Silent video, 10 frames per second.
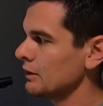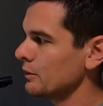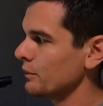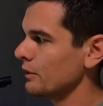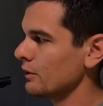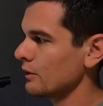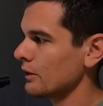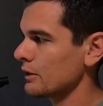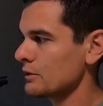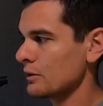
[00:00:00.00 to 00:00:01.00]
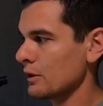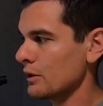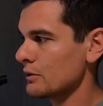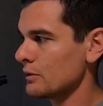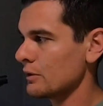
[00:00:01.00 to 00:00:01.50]
we are going to
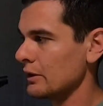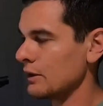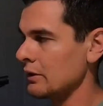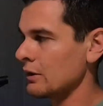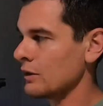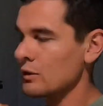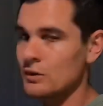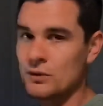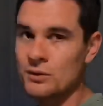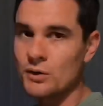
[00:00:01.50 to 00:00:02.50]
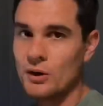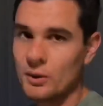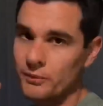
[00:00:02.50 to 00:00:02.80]
go to the strobe